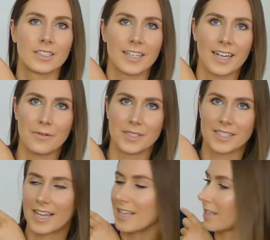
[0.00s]
So like I was
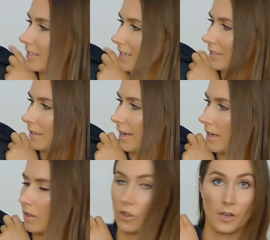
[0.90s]
saying, this is
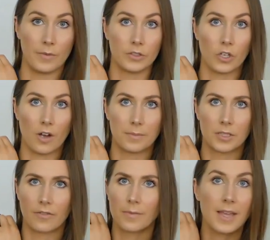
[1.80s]
a thermal top.
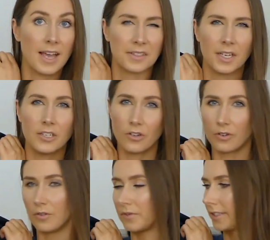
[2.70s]
So from the outside you
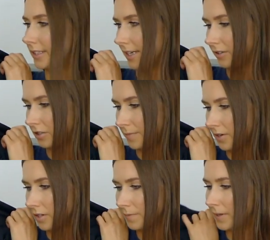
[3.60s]
couldn't really tell, to be
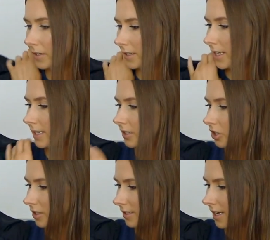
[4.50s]
honest, because it is
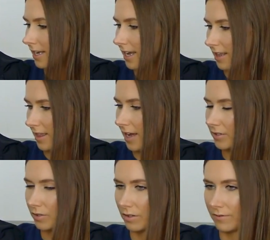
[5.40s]
just again that
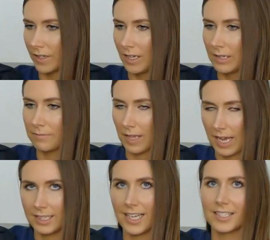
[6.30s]
sort of
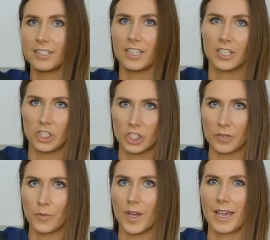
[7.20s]
elastic
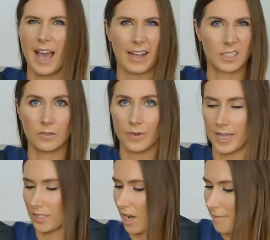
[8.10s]
gym wear, active
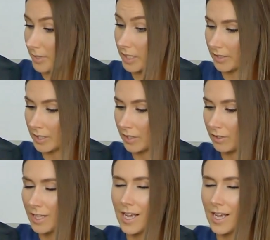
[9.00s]
wear type material.